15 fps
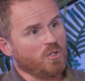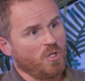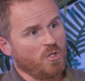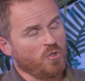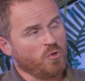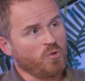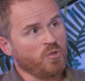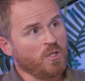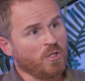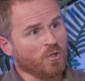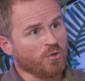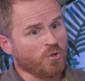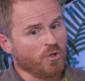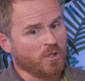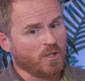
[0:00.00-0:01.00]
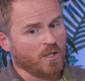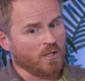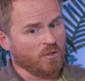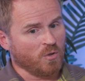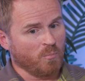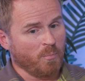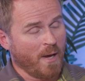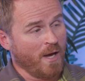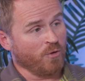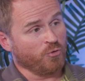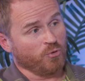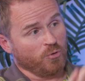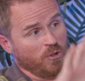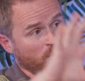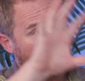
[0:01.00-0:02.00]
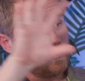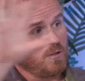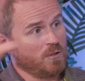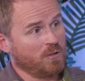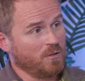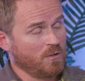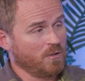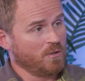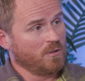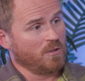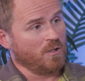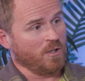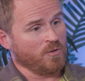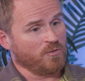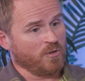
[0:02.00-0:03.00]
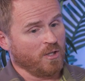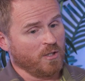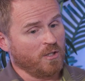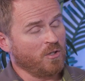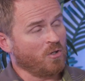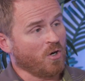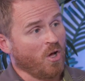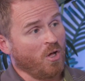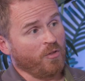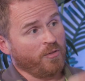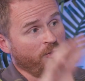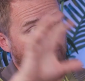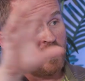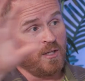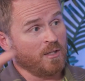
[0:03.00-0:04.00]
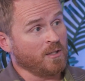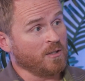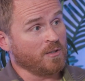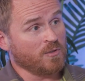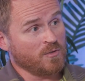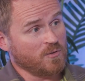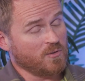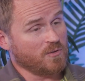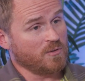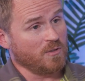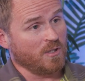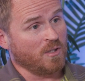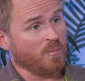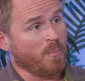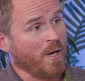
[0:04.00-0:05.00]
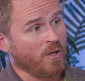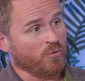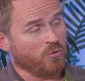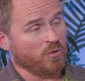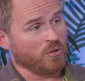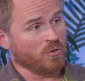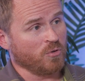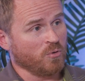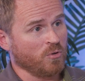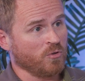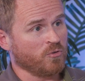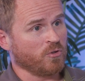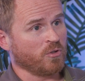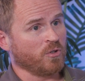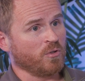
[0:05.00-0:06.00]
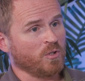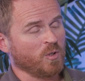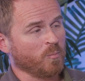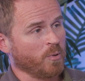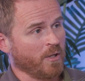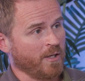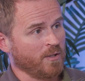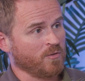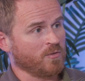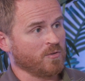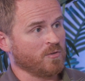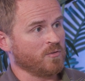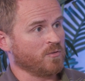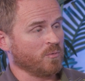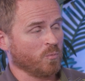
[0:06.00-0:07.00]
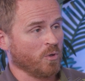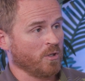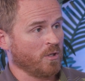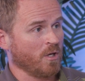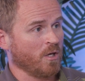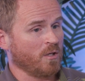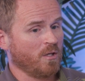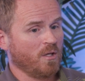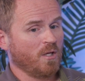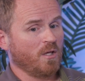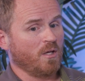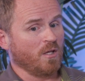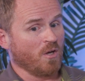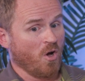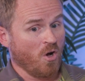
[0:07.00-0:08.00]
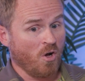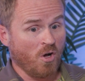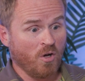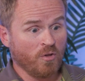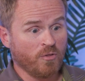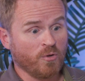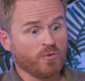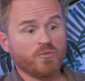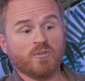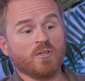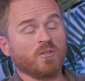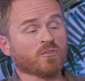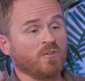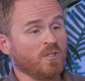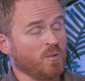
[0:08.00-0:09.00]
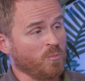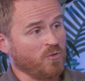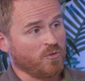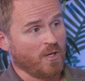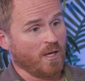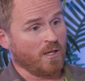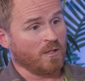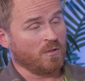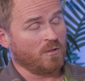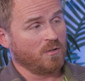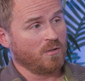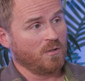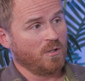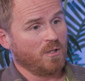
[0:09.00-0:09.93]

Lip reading: You need to look at your boundary and say, here are all the things in the boundary, including security appliances and whatnot. And all those things need to be scanned.